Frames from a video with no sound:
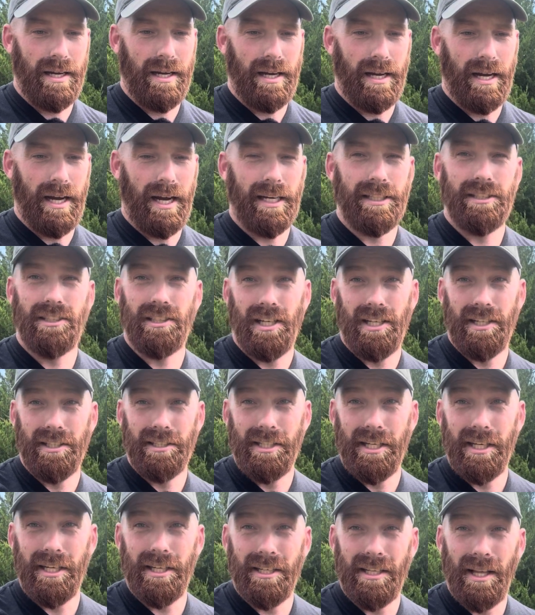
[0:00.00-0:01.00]
I shot a
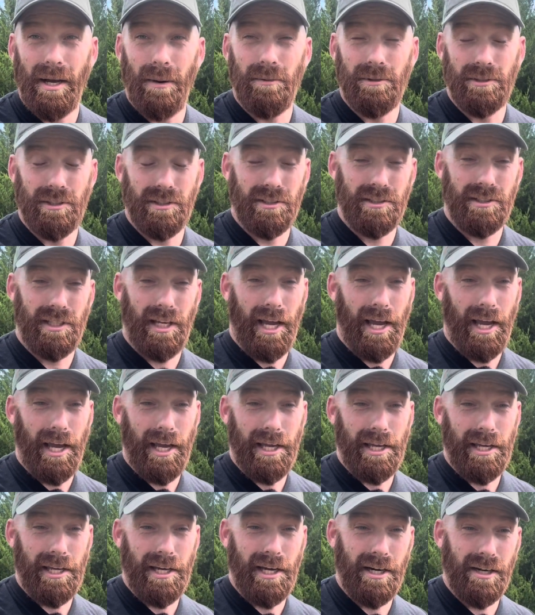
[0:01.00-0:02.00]
deer that was a
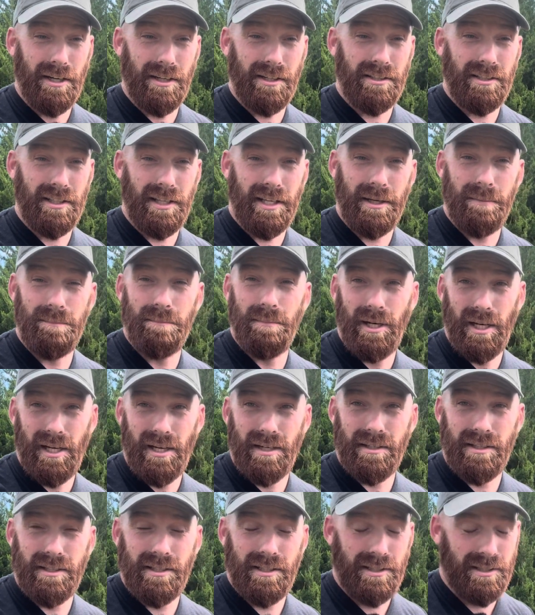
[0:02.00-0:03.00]
yearling
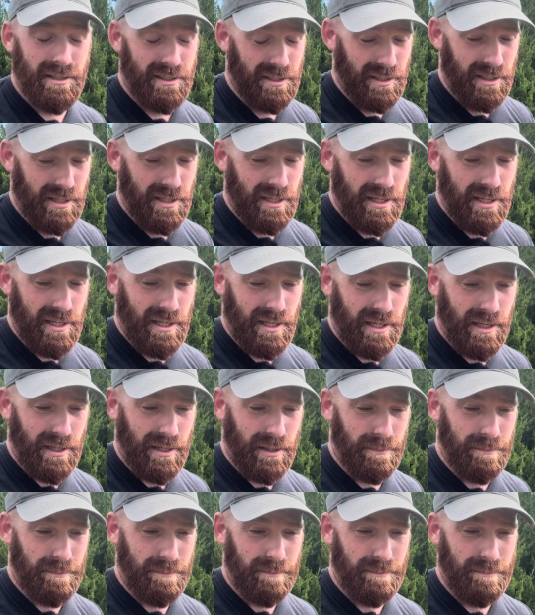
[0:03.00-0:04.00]
buck,
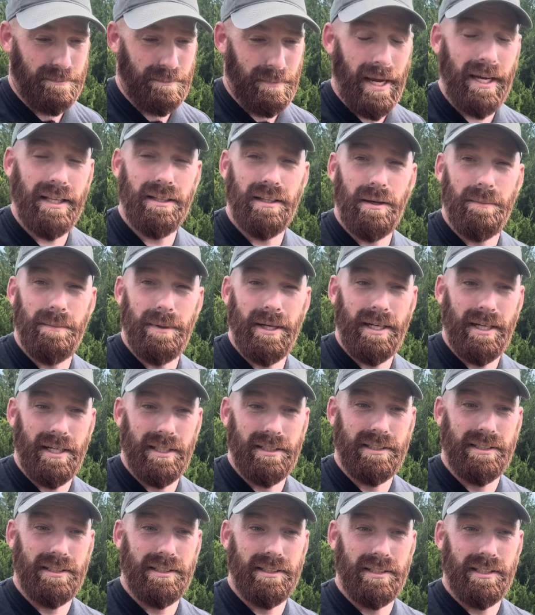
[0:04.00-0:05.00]
mainly
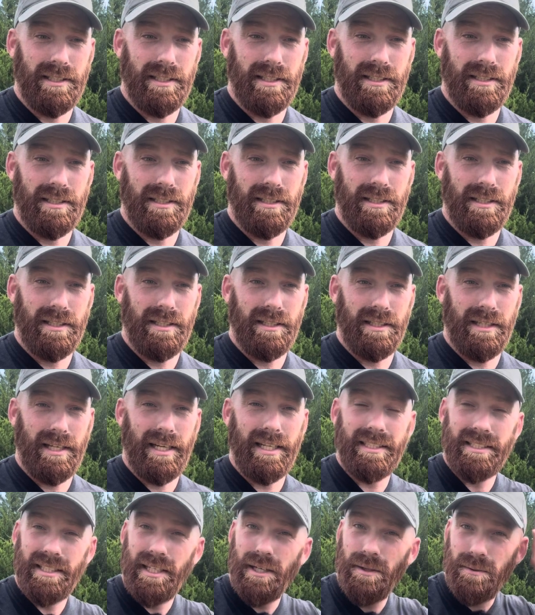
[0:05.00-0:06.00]
because
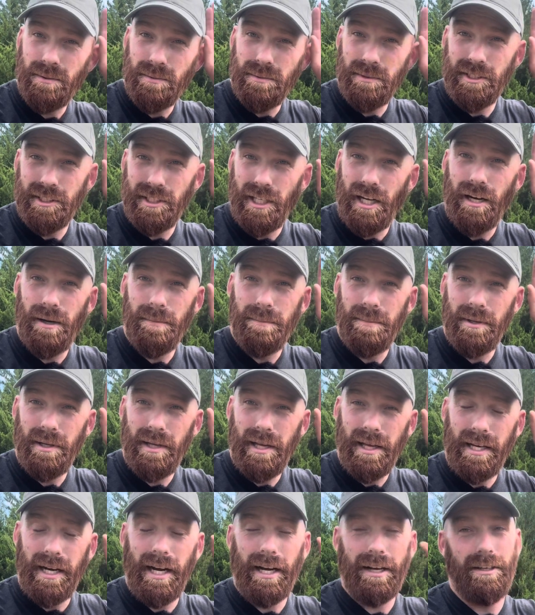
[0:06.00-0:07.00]
his ear was up
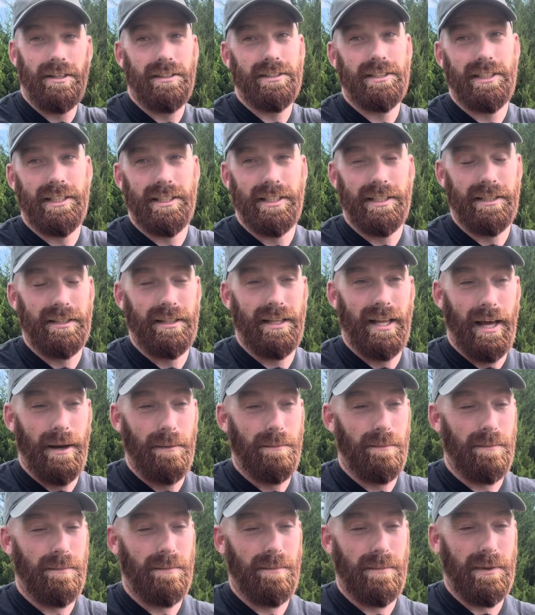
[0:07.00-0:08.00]
and I couldn't see the
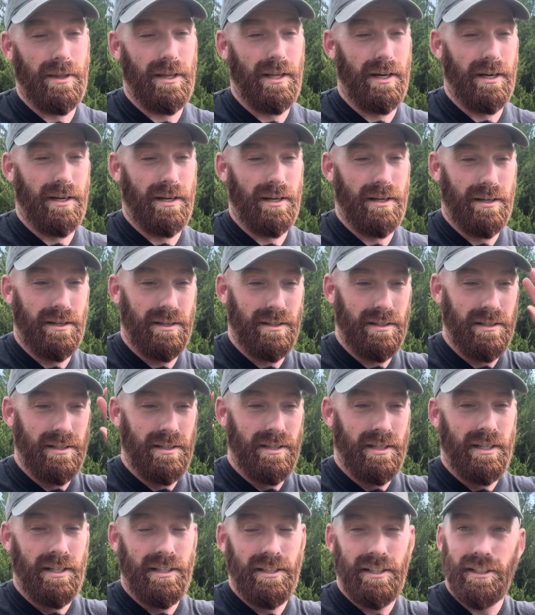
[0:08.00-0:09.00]
the
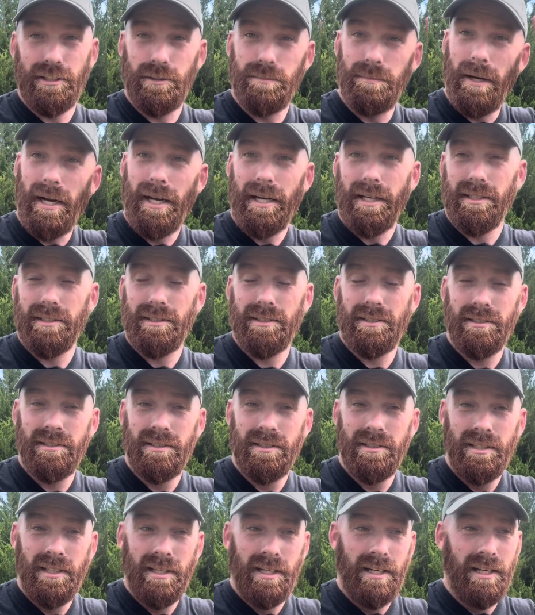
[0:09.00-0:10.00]
spikes,
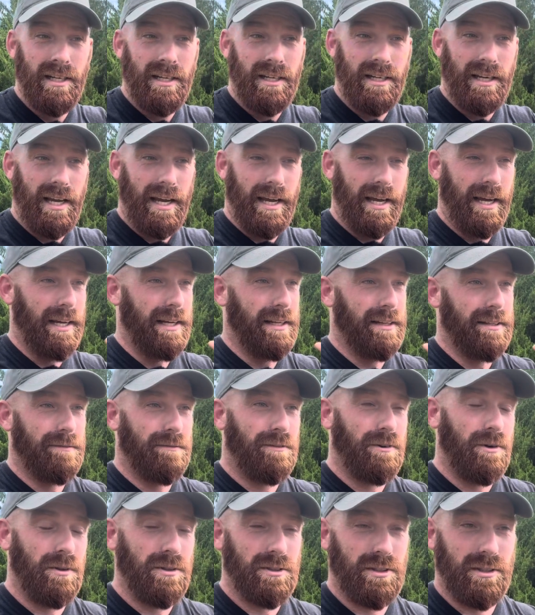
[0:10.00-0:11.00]
and
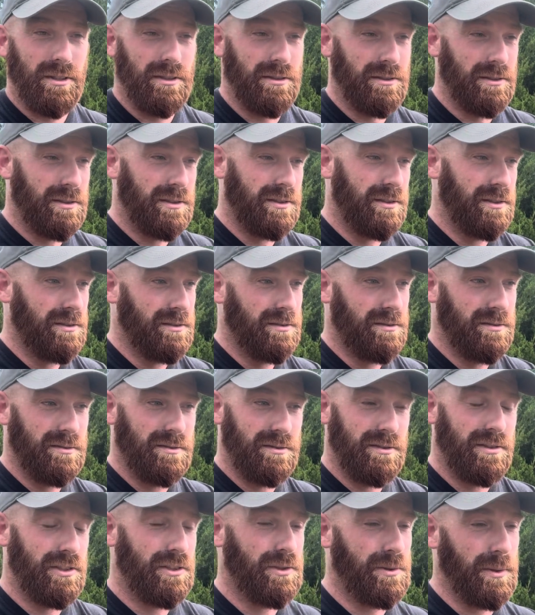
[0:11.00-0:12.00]
of course I was
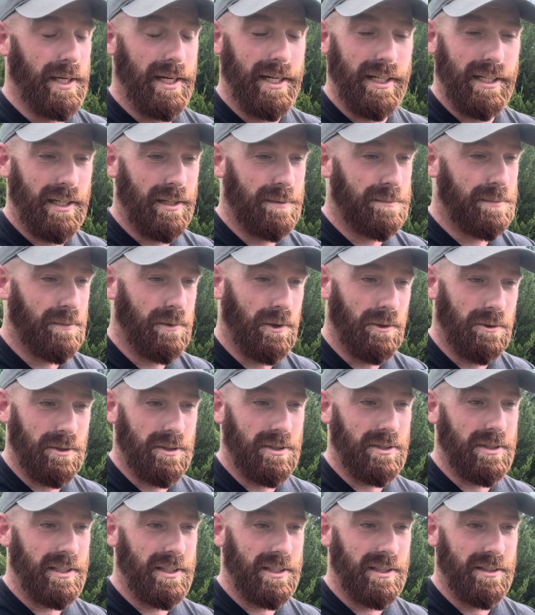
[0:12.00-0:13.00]
straight up
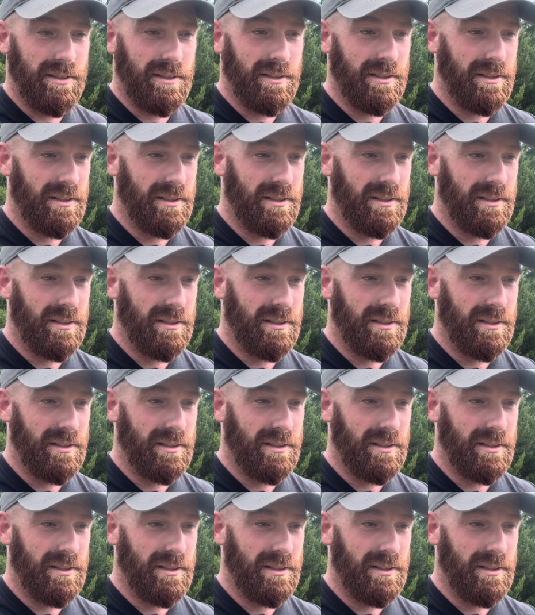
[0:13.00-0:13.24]
quartering